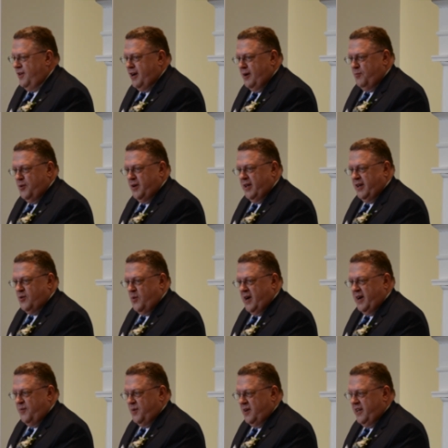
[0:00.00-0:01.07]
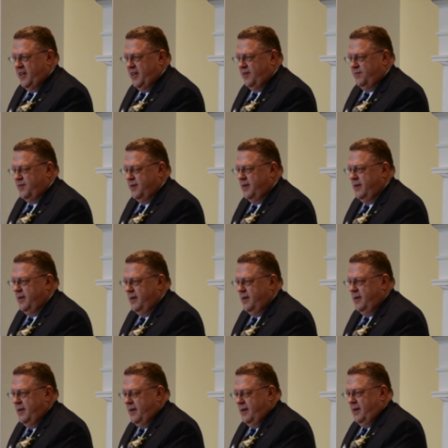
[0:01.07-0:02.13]
that I'm really quite relieved.
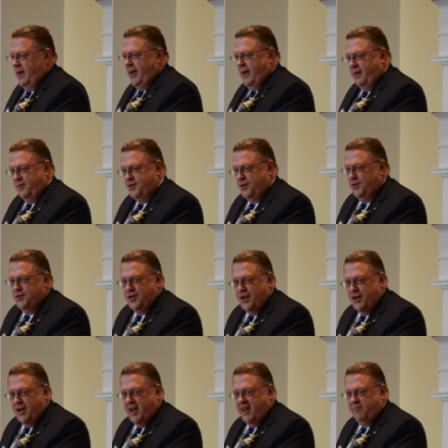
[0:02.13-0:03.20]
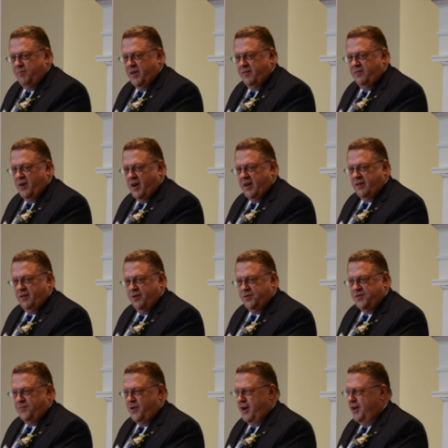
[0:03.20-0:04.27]
Susie and I have been very
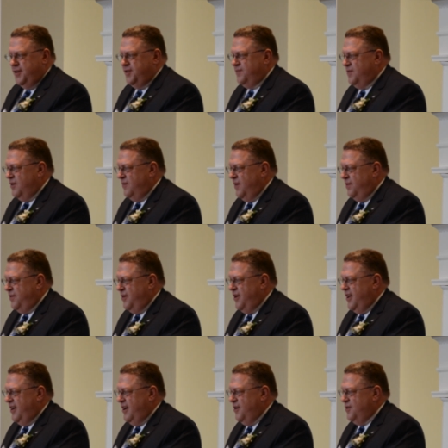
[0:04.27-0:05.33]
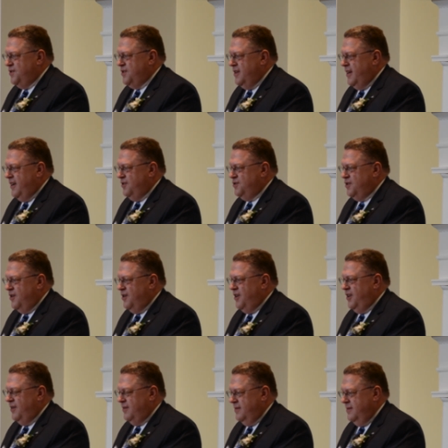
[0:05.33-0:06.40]
close friends for over 30 years, and I assure
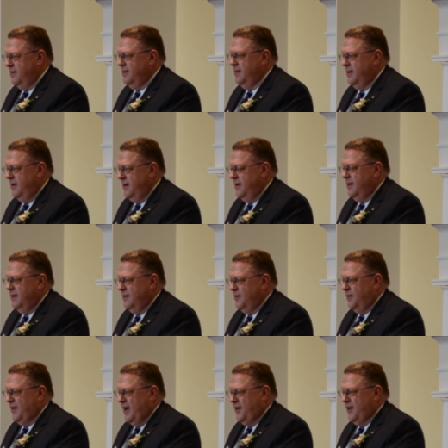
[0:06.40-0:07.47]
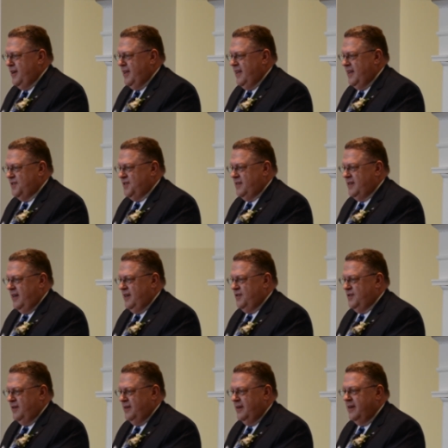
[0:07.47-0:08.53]
you, without any
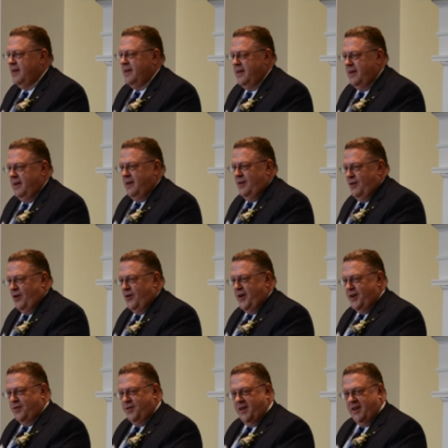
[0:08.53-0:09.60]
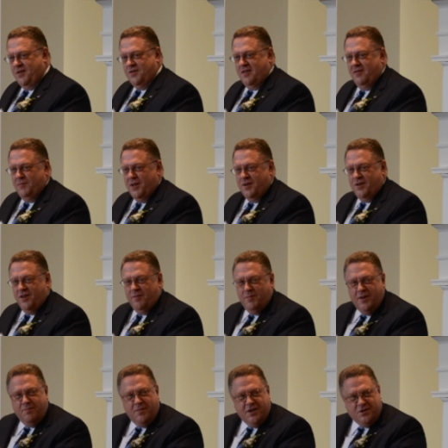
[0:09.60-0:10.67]
hesitation, her introduction to me could have
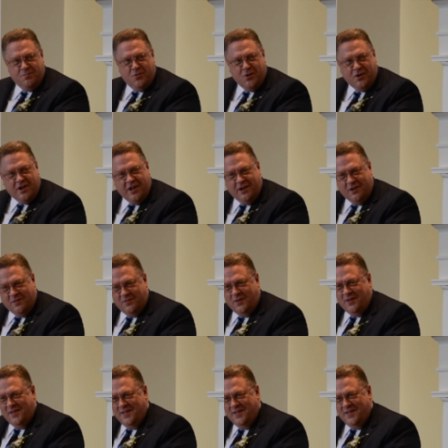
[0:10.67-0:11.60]
been much more colorful.